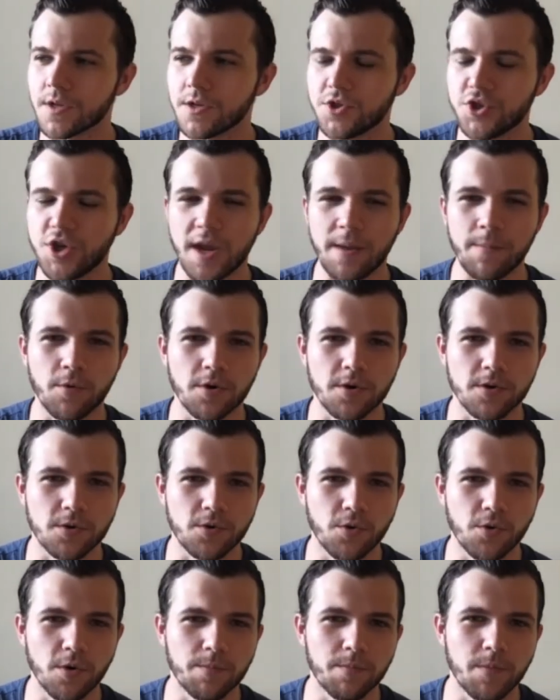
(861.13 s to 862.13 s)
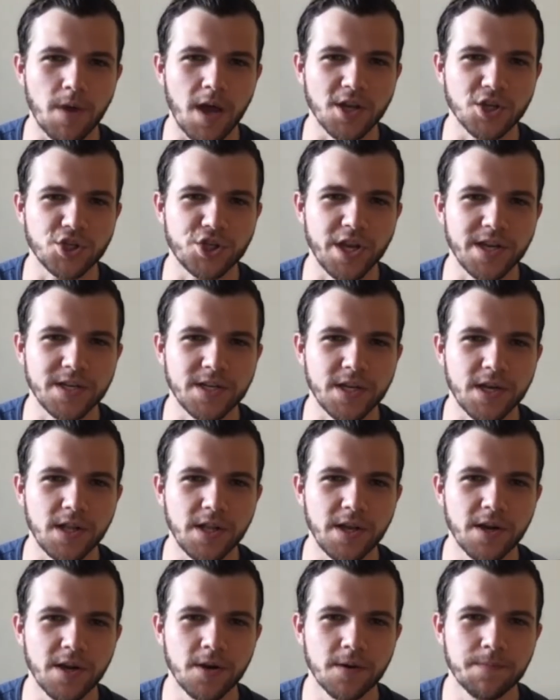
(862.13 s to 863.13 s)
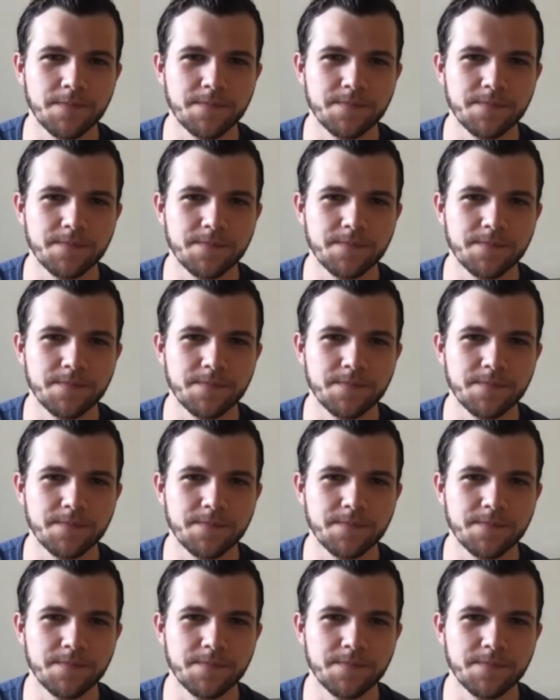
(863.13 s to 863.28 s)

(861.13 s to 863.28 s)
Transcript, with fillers: chamber group uh, Chanticleer?